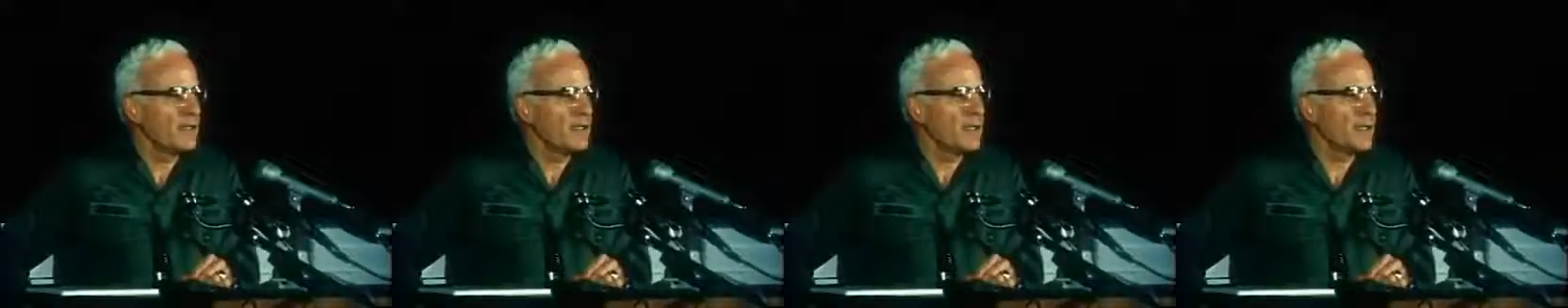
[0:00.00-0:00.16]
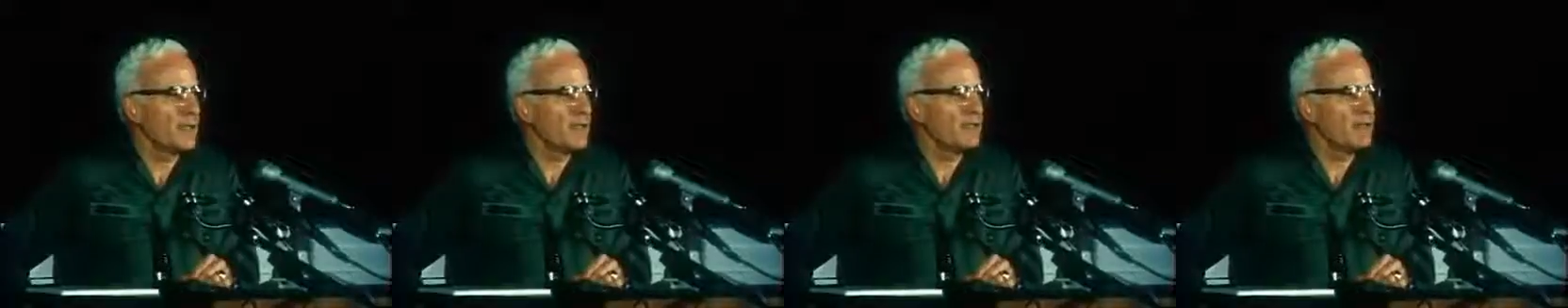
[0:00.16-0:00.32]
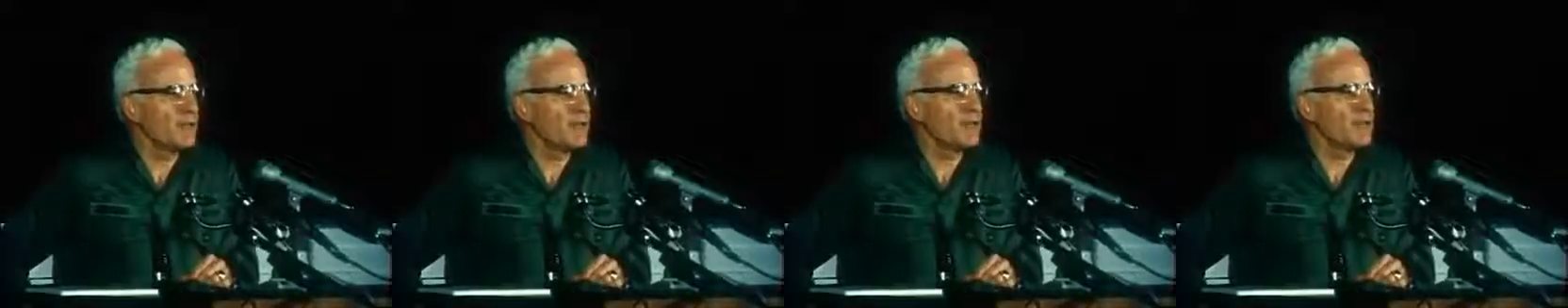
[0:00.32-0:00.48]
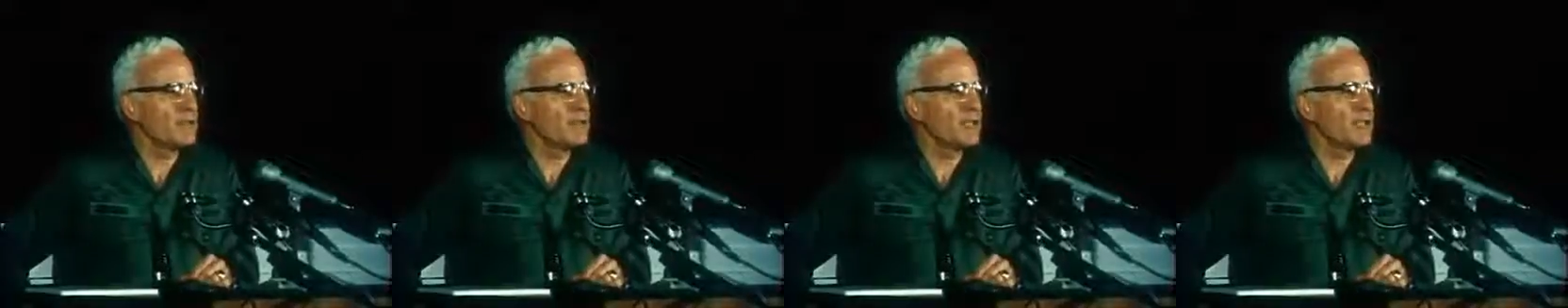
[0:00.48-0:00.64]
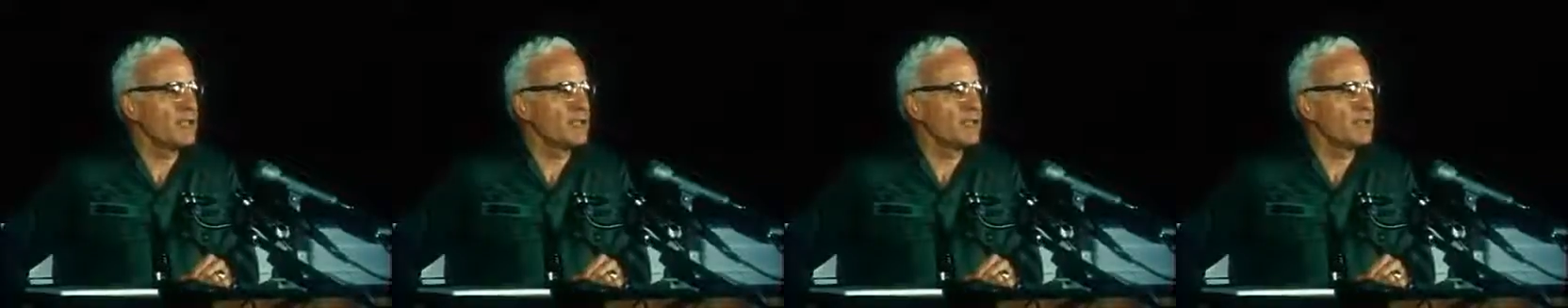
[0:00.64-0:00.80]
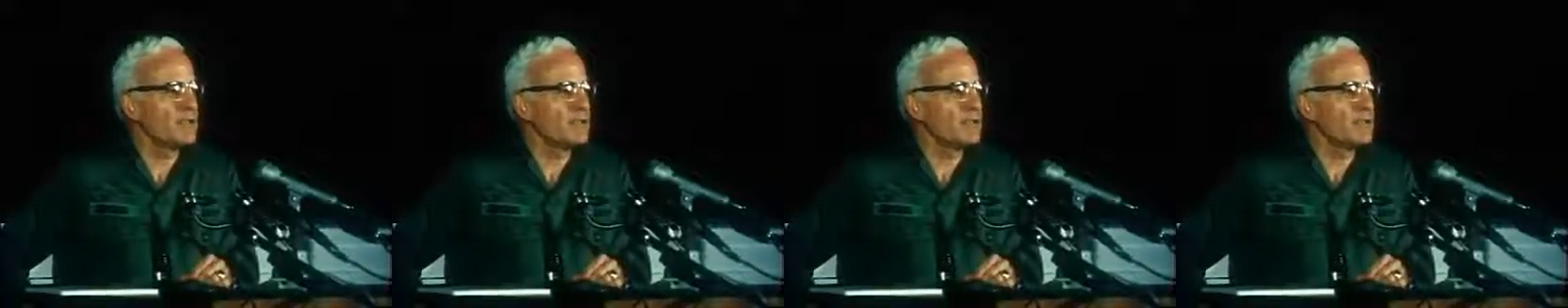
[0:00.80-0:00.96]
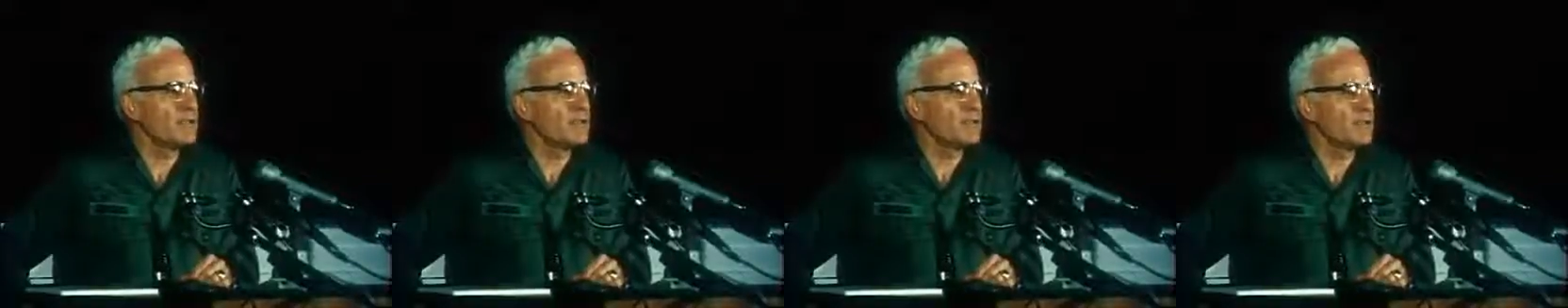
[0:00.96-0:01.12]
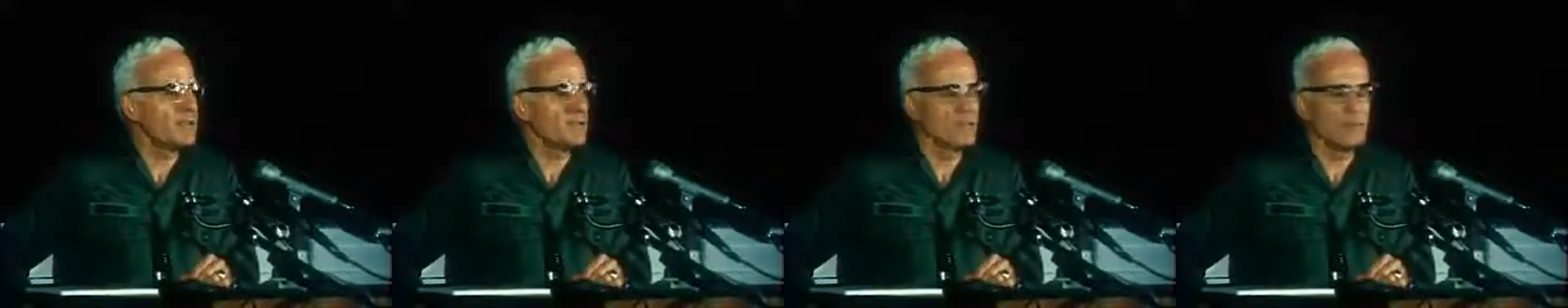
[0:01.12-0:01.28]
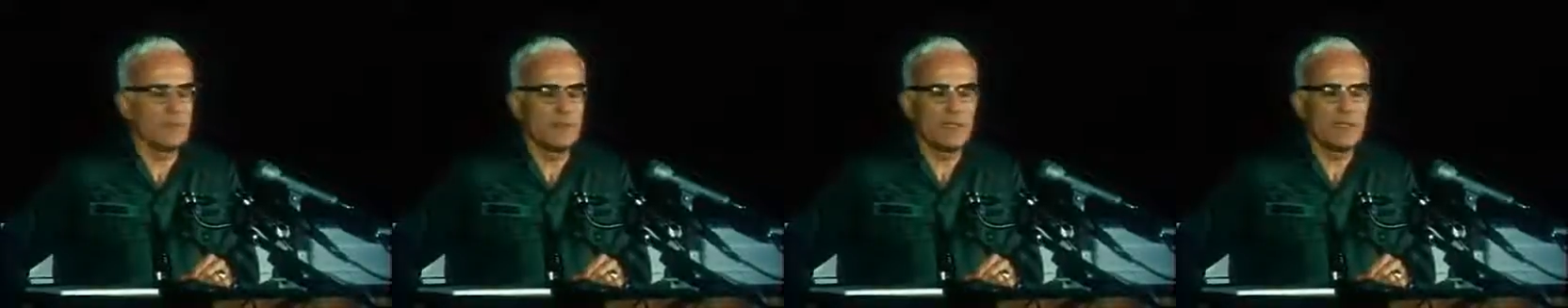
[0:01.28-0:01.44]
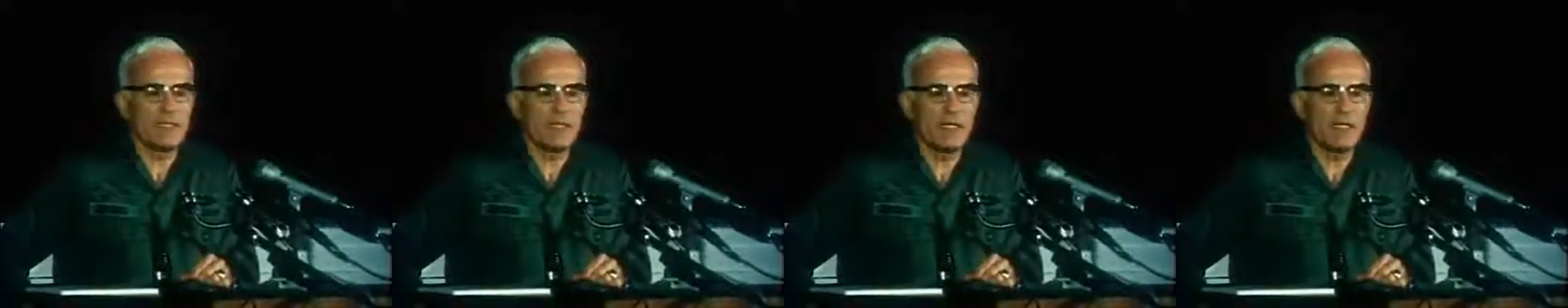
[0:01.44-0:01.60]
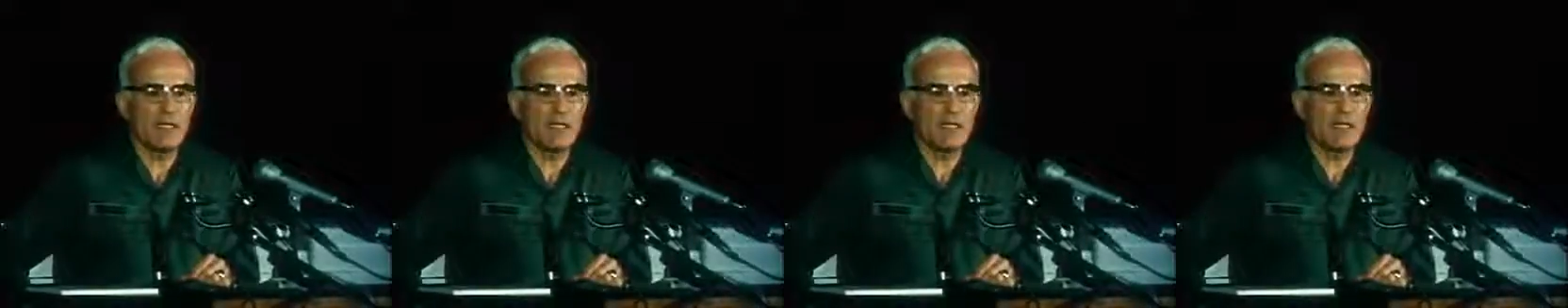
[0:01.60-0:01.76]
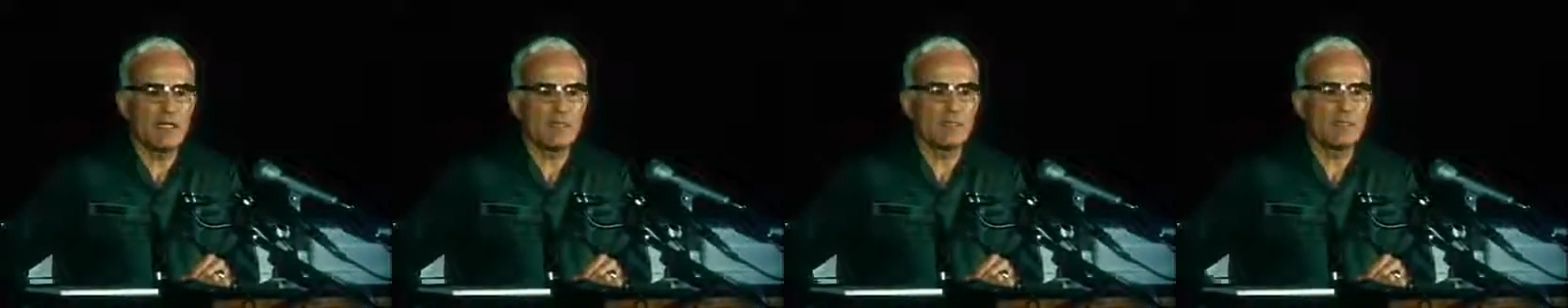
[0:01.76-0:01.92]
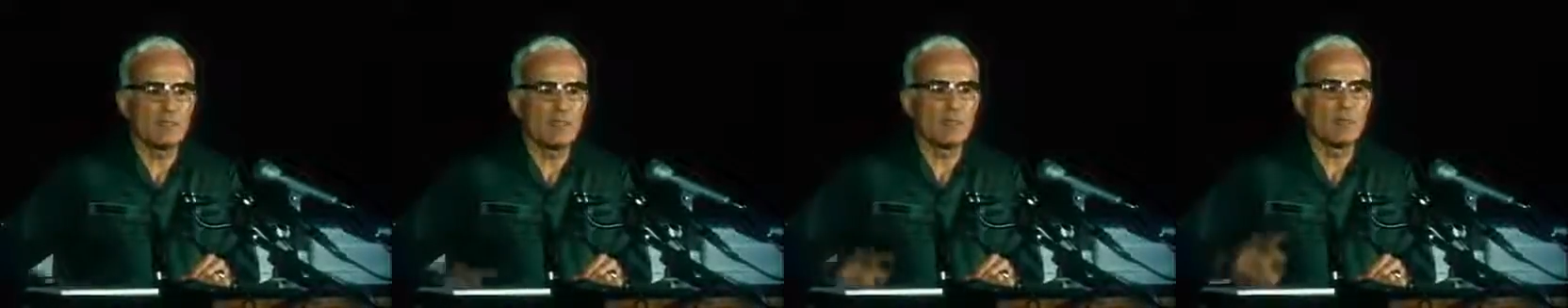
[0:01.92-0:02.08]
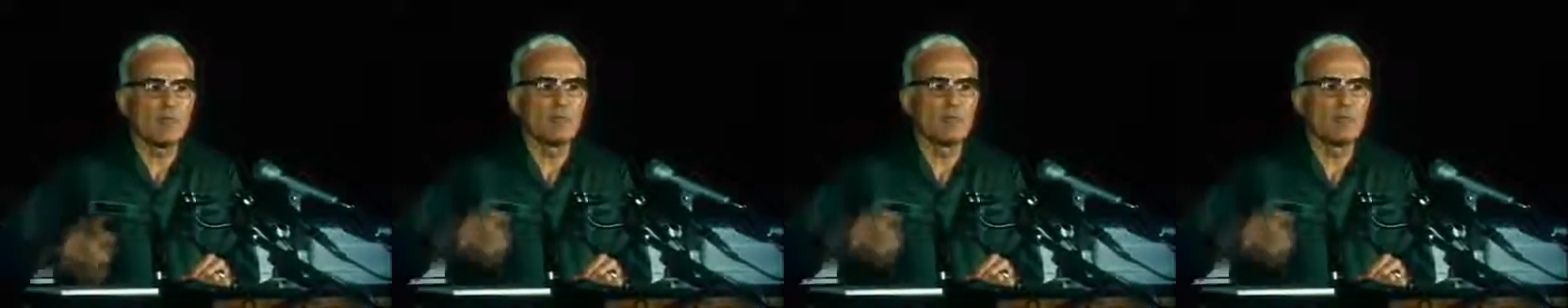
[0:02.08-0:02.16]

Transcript: having retaliation